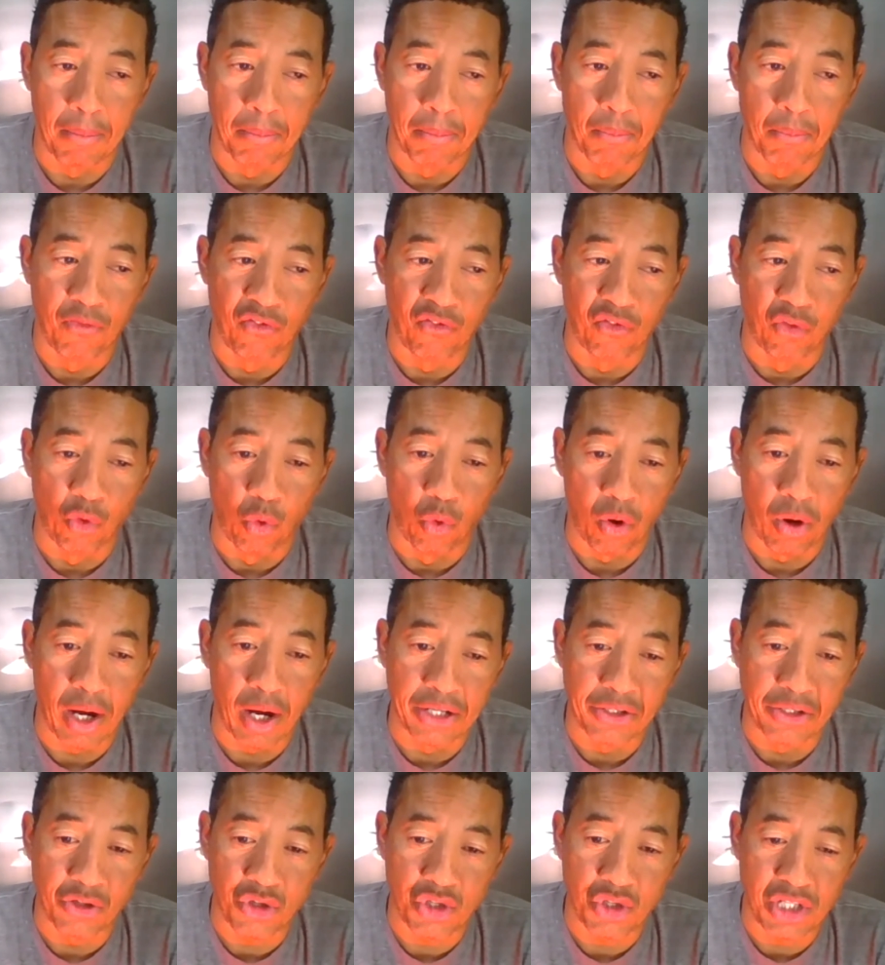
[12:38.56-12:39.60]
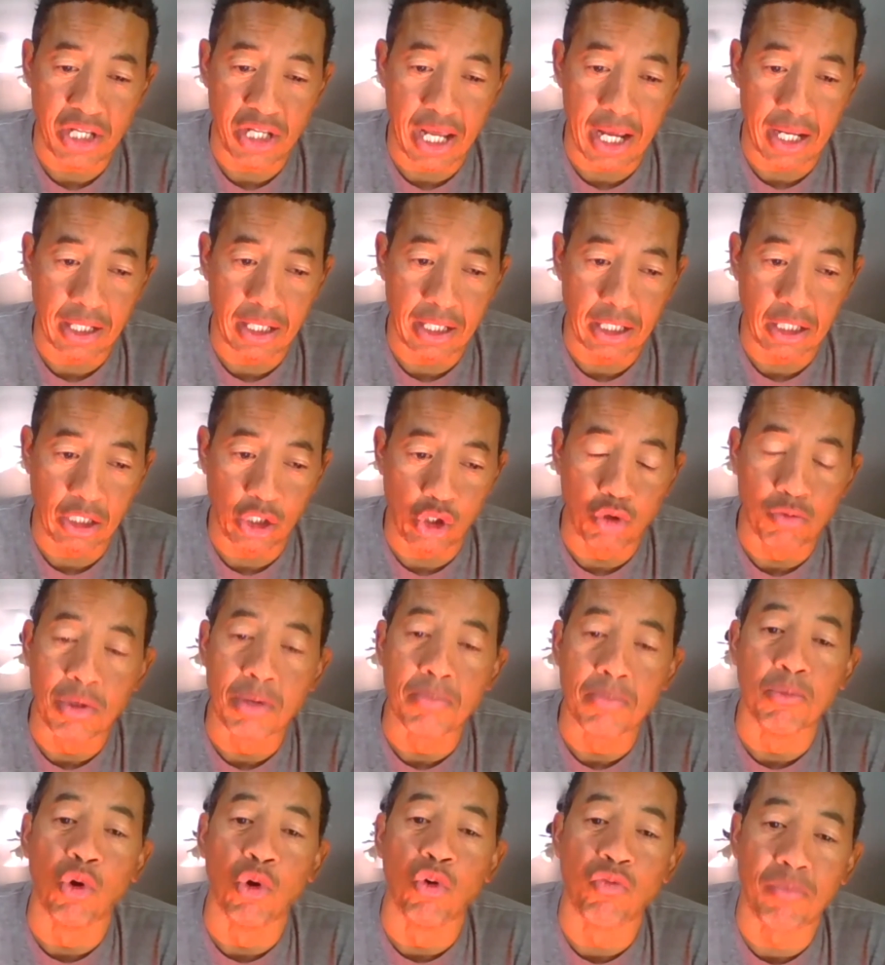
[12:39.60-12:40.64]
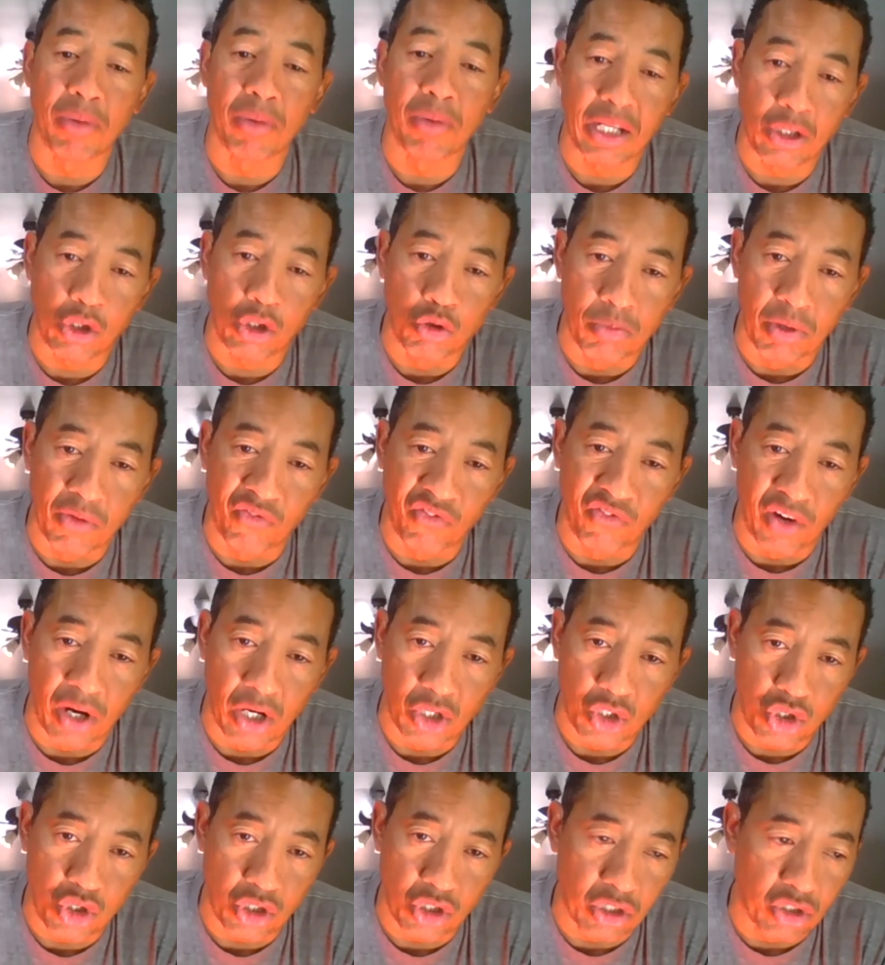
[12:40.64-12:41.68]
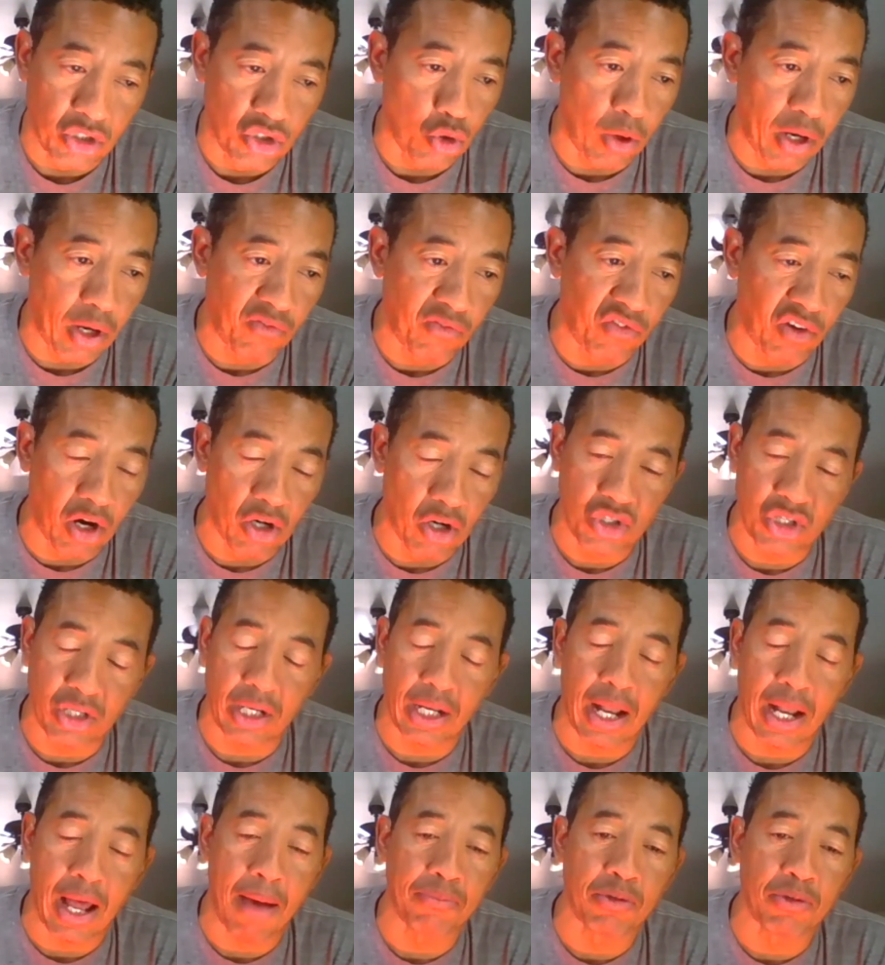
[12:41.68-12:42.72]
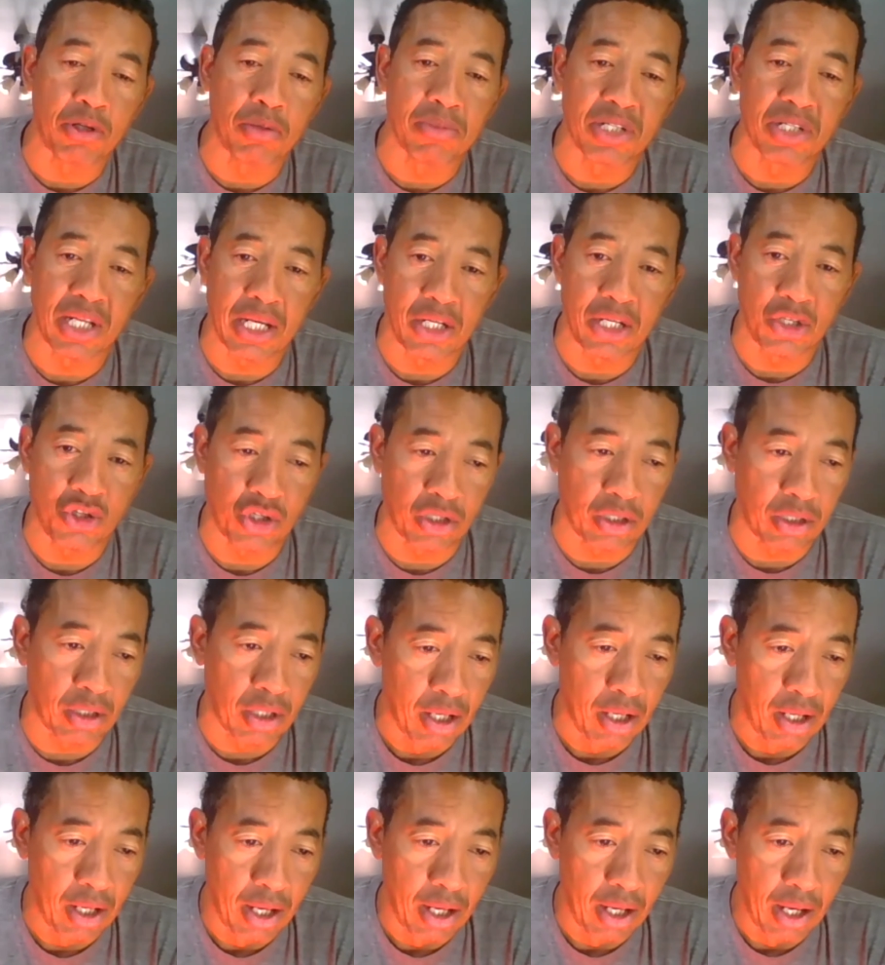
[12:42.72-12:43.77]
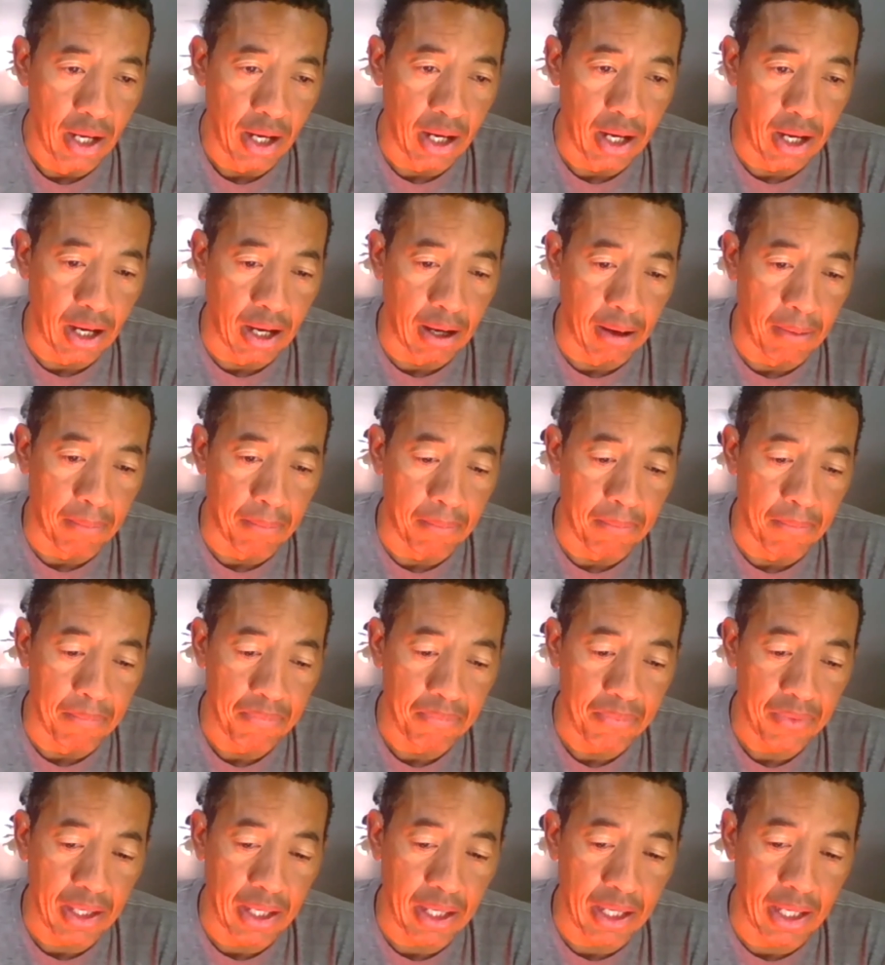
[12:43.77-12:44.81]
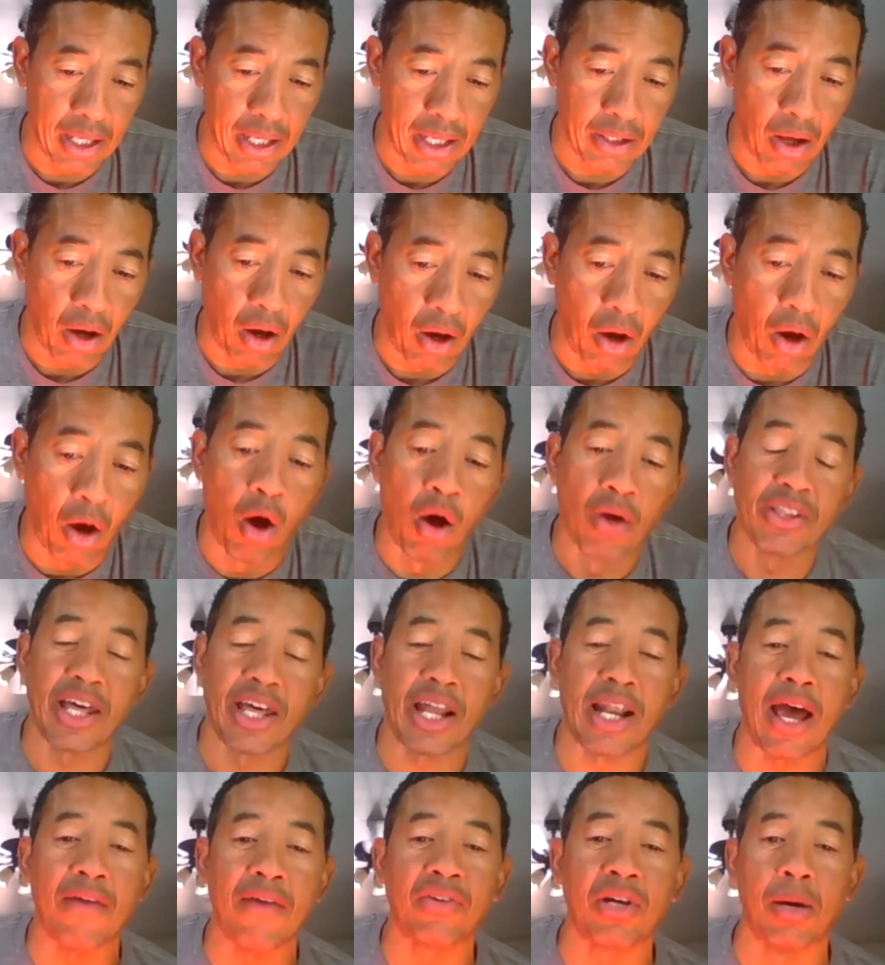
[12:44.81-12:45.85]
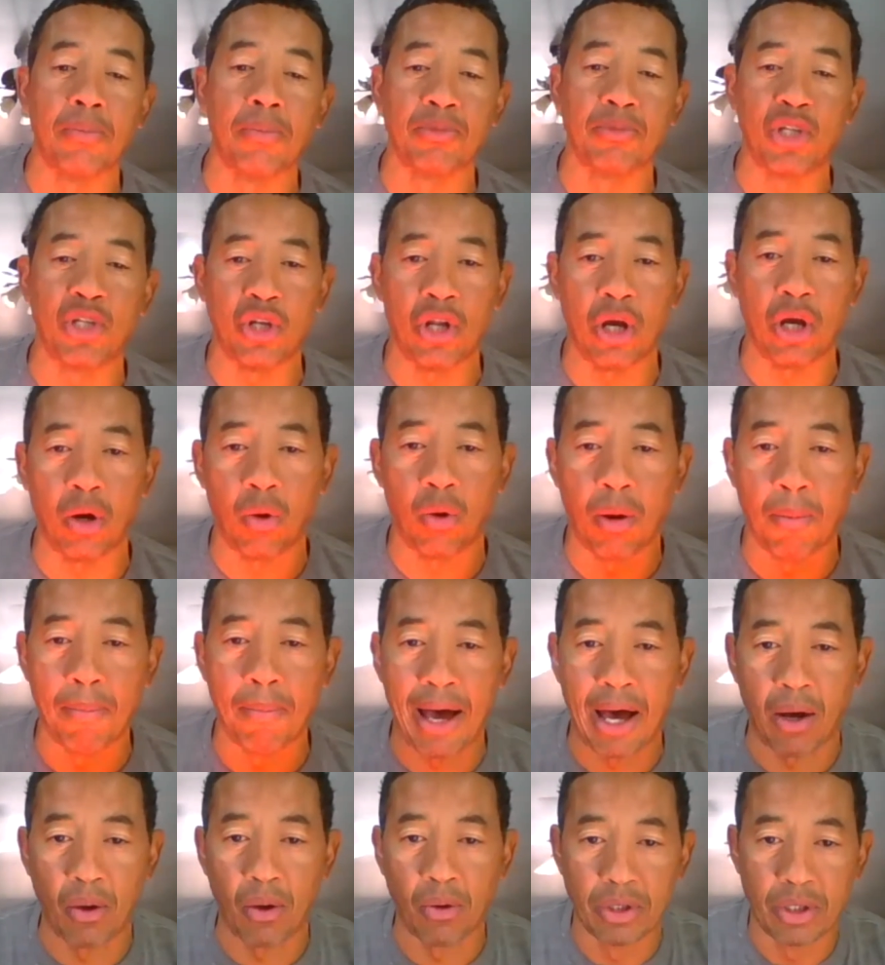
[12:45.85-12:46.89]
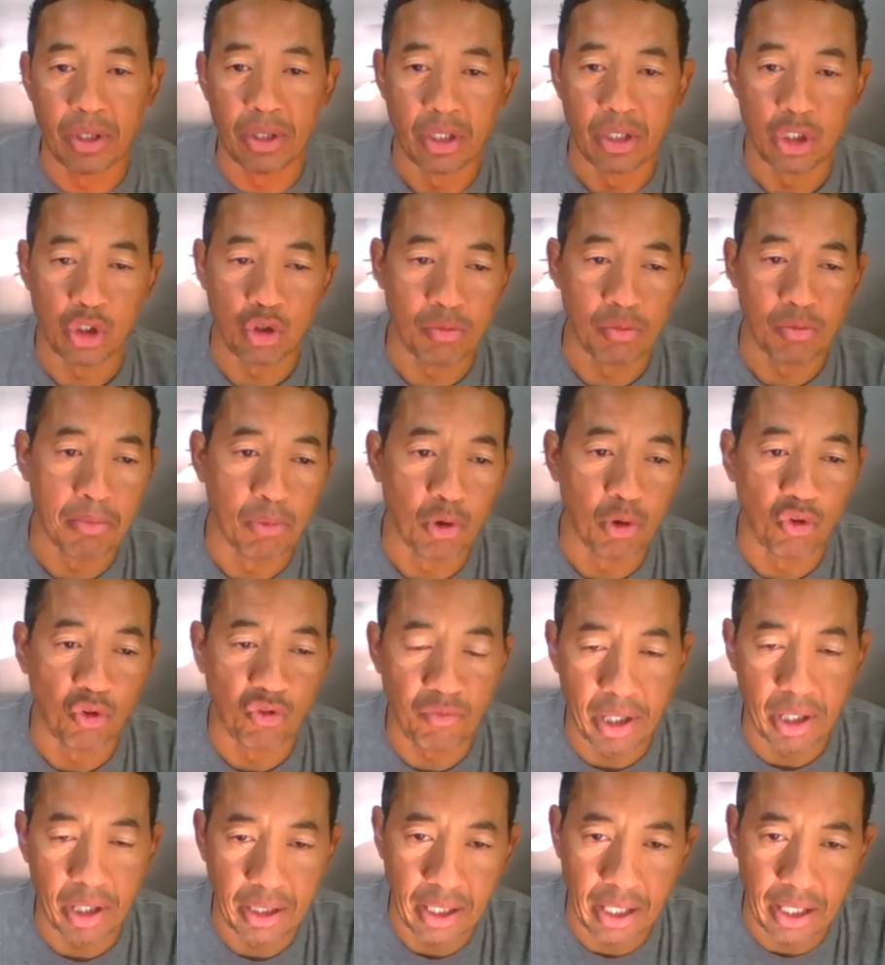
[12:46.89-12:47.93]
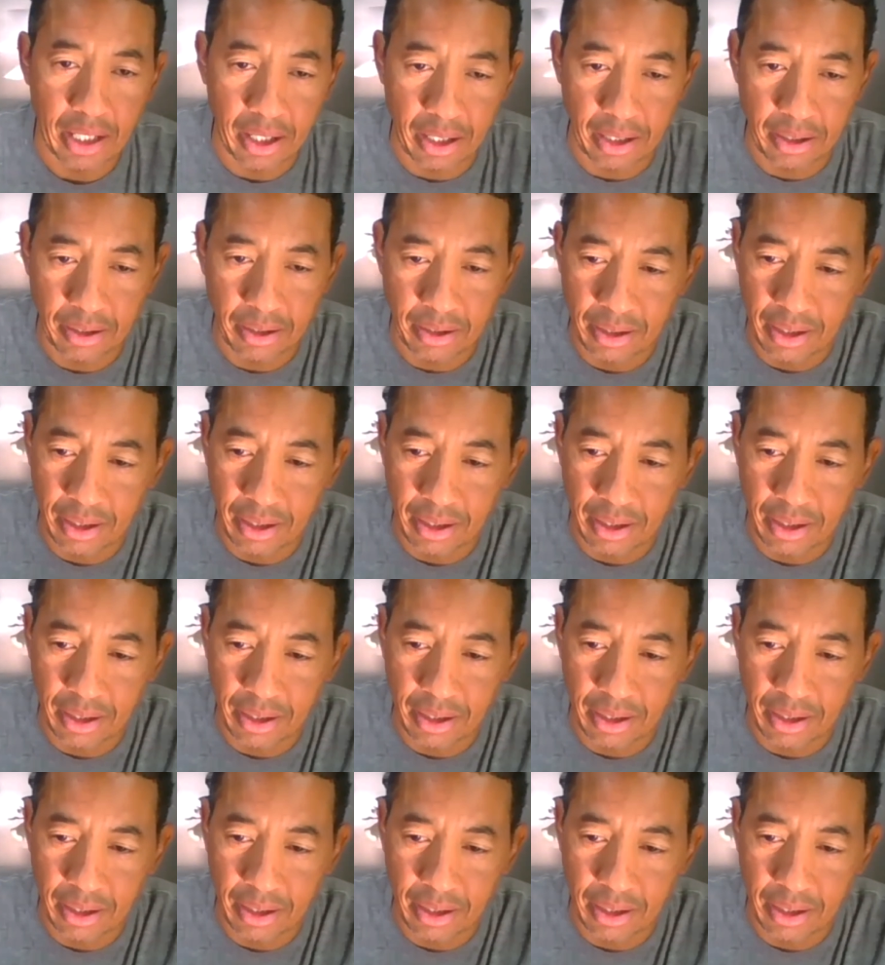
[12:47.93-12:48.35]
for understanding human movement, human function, joint function, and optimization, and all that I've come to know about human movement and